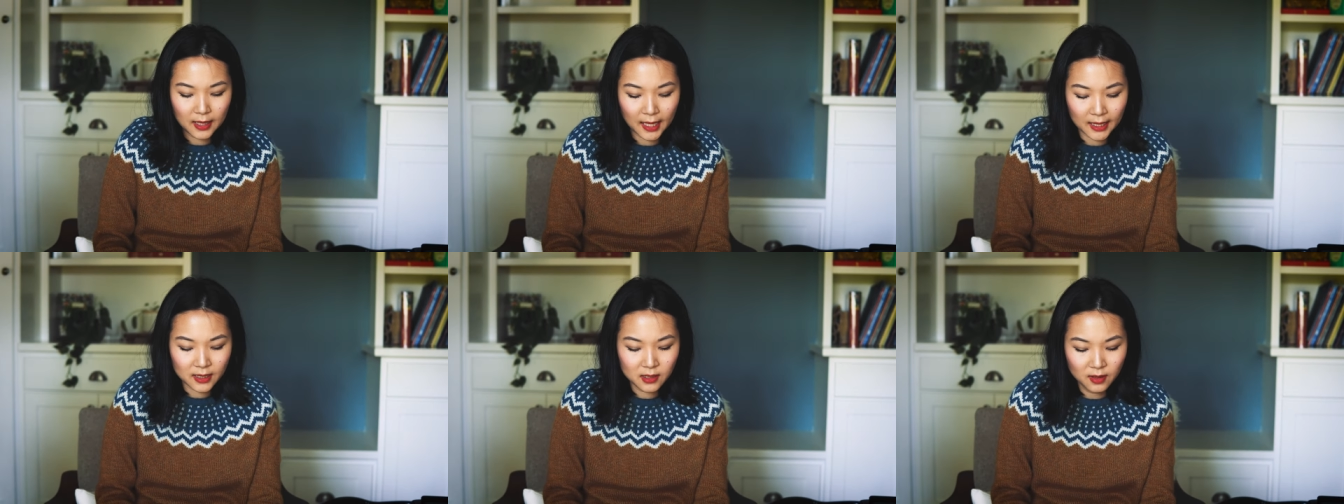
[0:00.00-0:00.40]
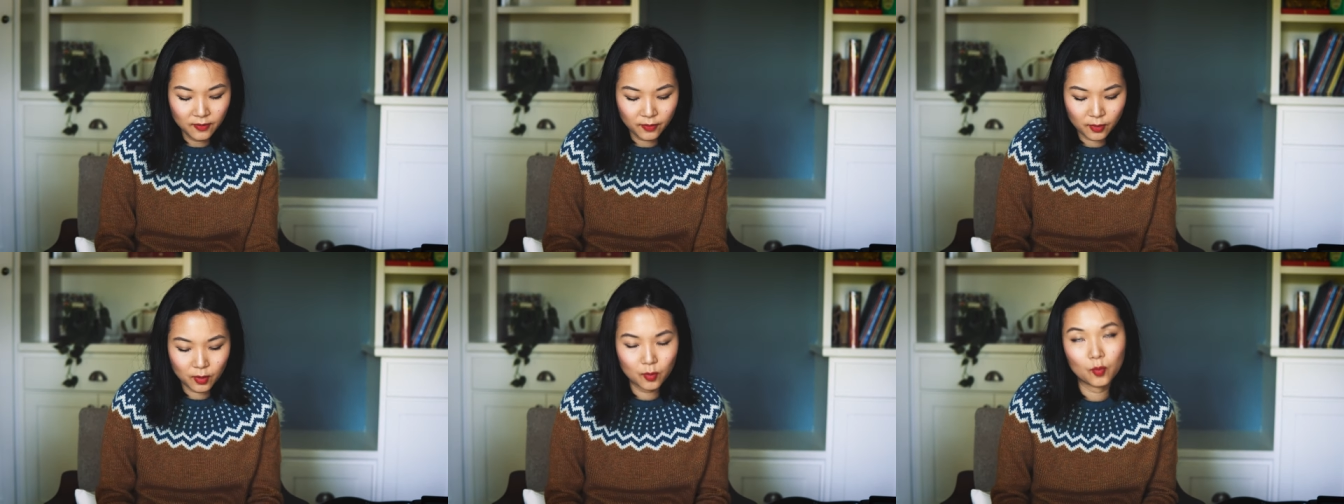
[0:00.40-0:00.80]
like
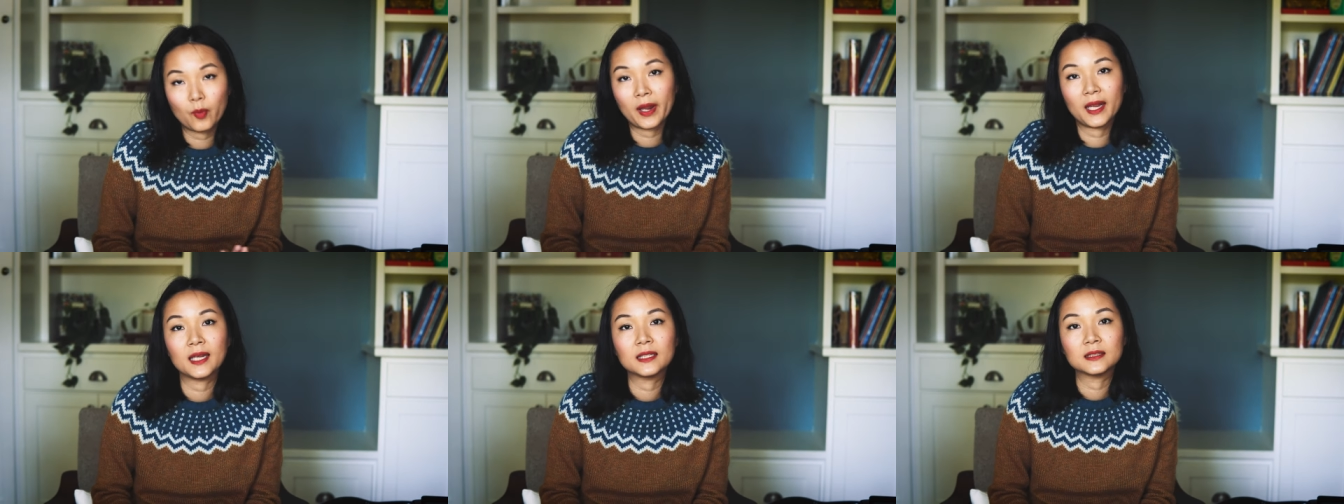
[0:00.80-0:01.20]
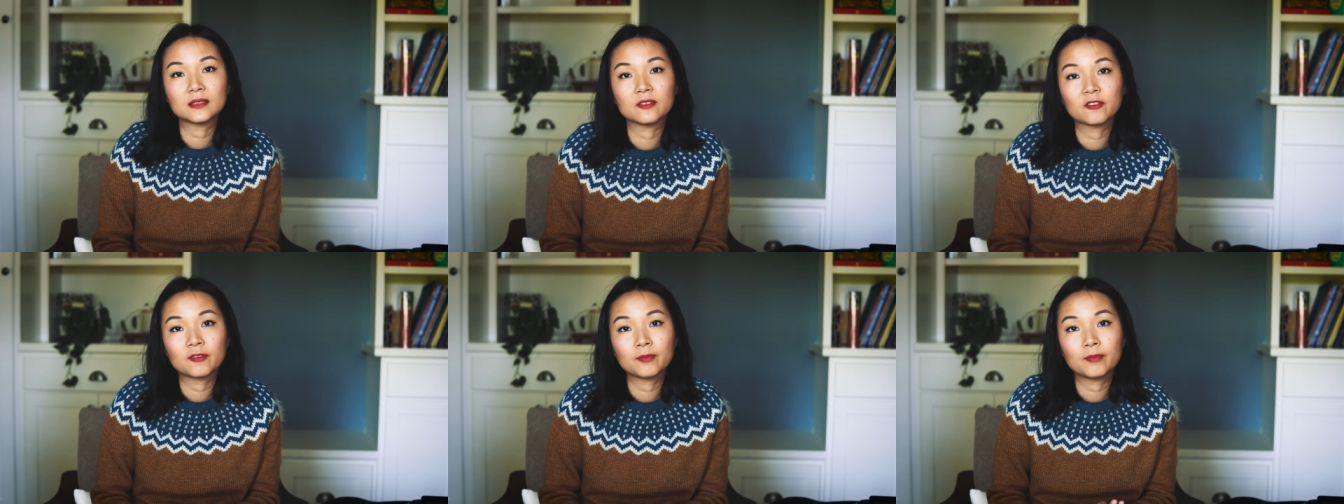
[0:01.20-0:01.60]
different
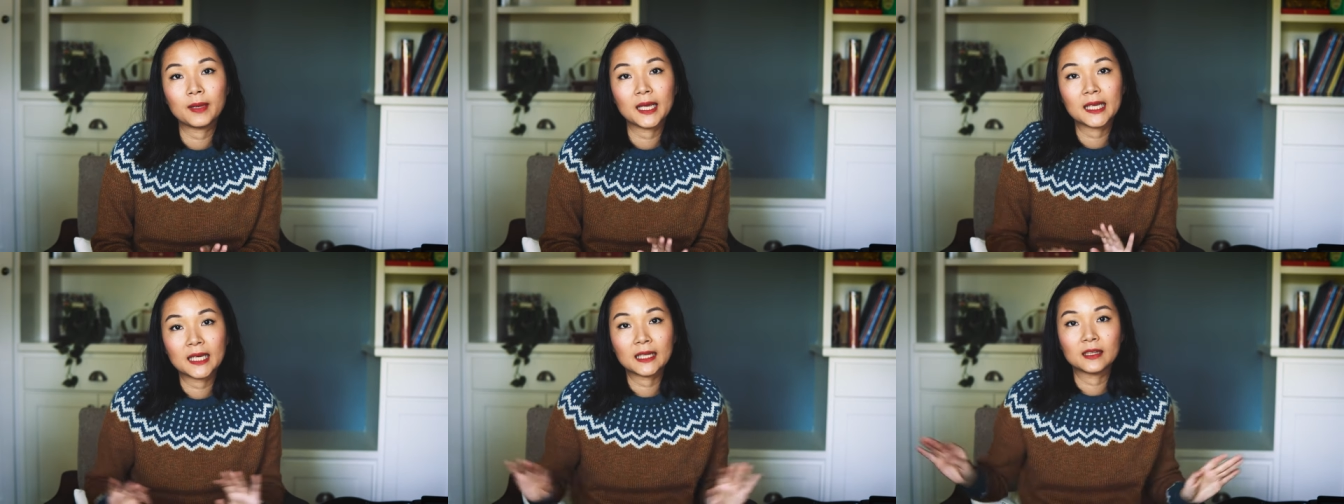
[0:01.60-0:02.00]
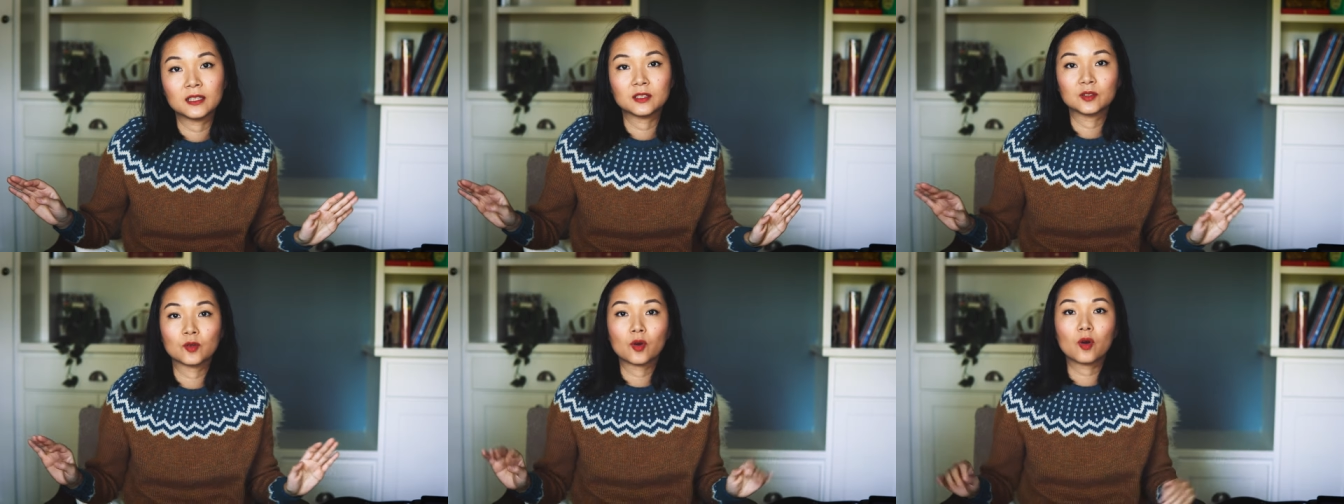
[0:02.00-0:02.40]
ways of making
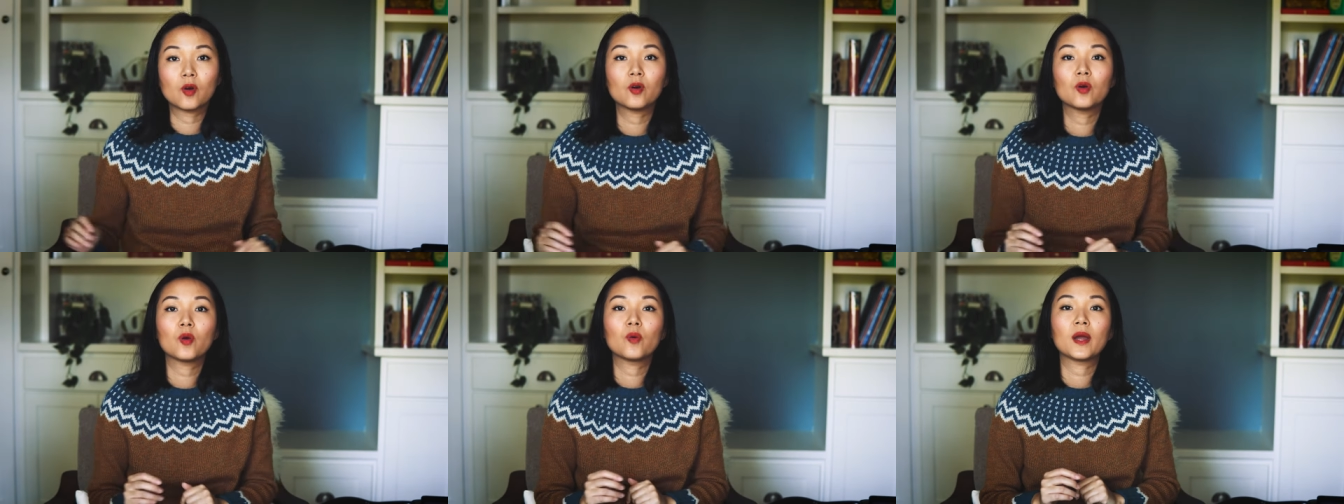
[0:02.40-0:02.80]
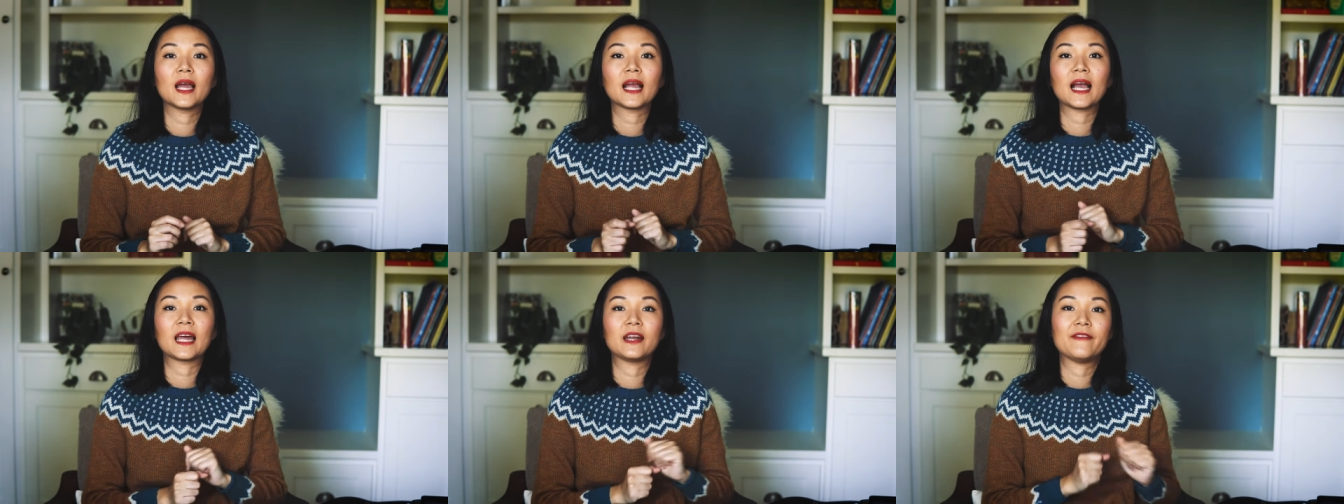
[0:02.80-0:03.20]
this your own
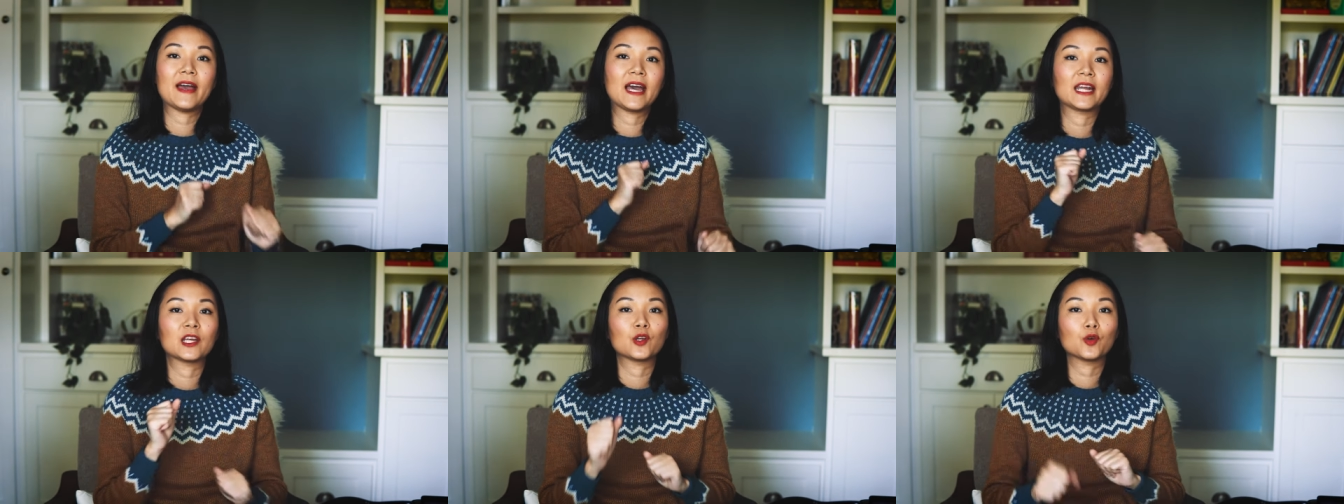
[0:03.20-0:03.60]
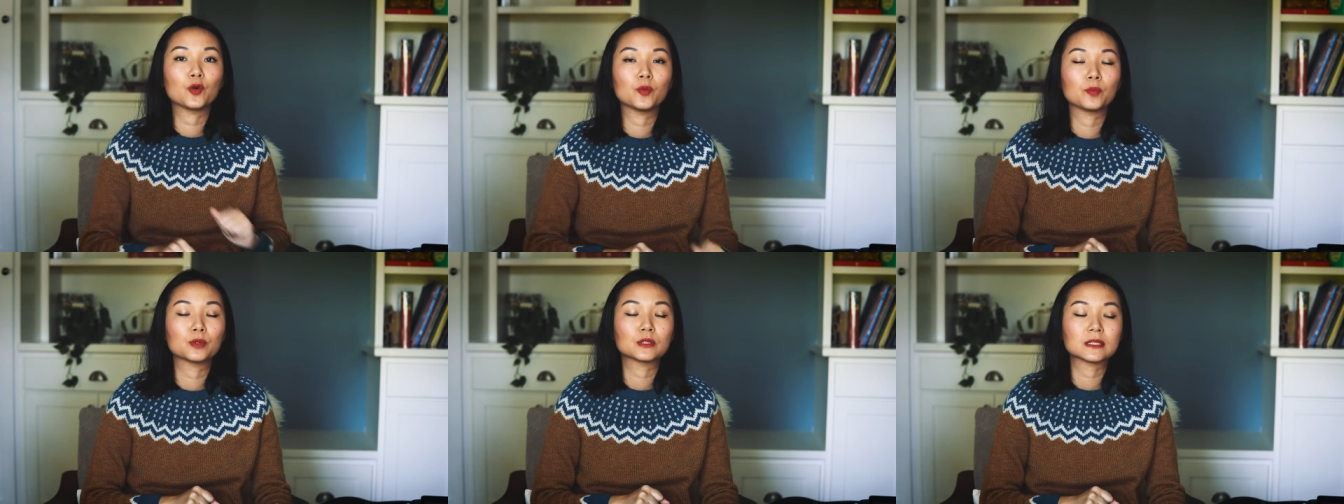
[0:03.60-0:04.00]
and kind of adding
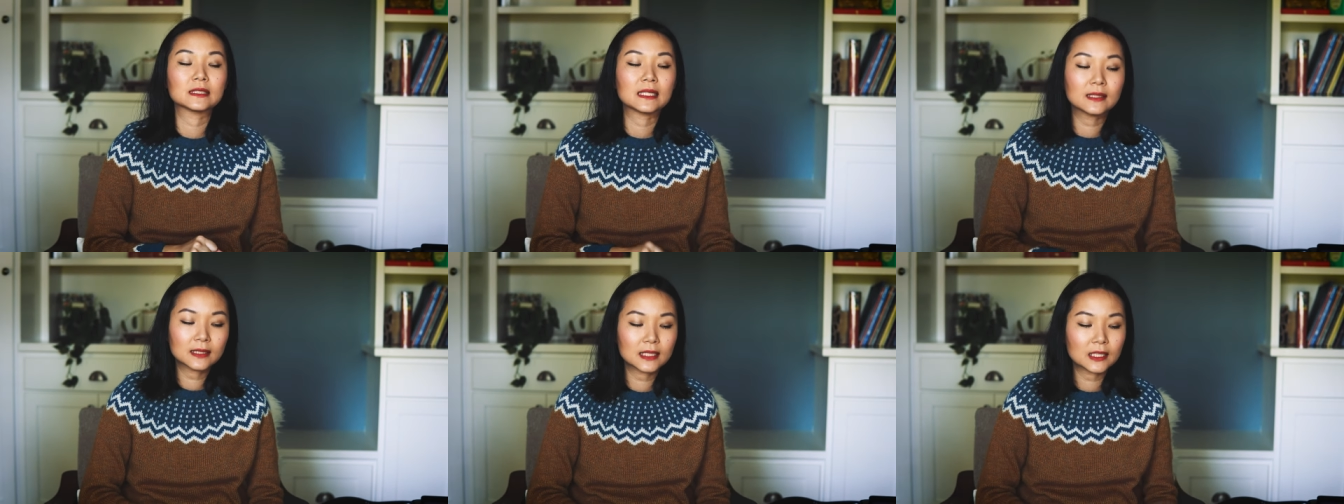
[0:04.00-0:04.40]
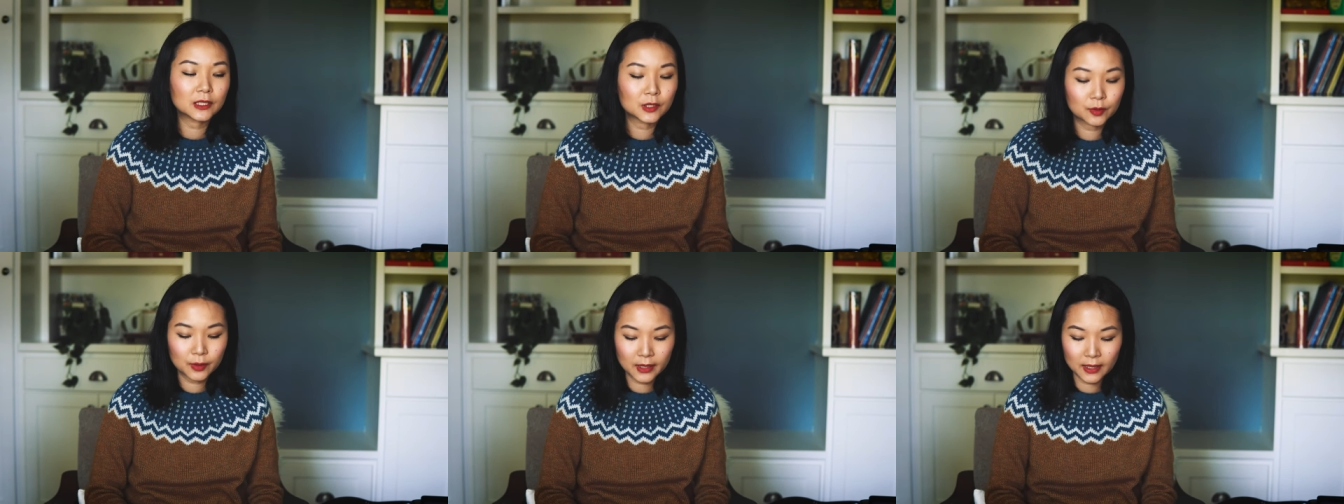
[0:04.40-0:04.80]
your own
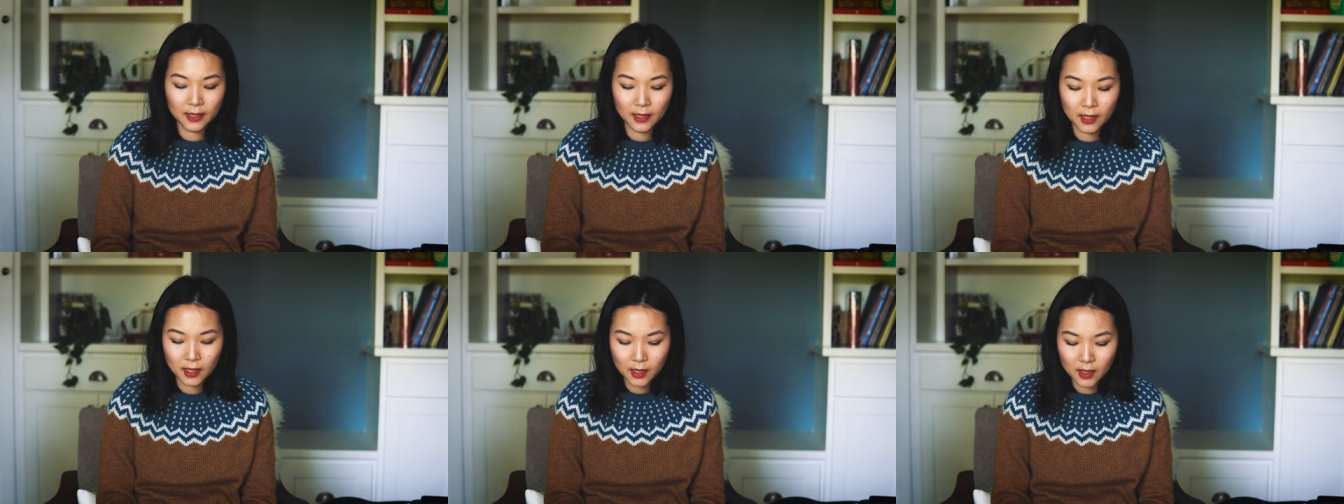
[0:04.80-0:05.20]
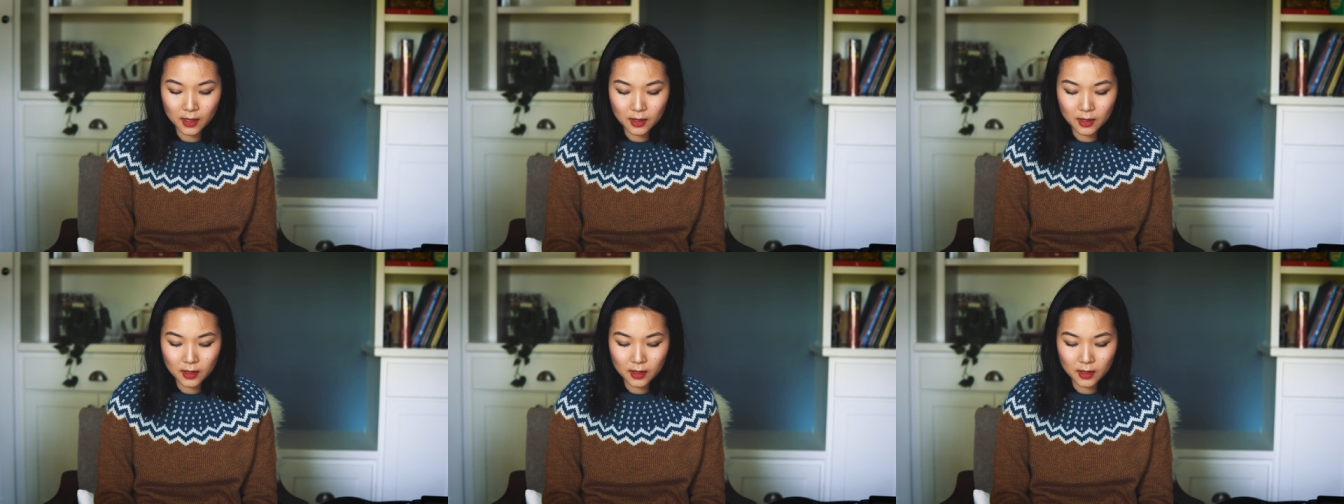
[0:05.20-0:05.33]
personality to it.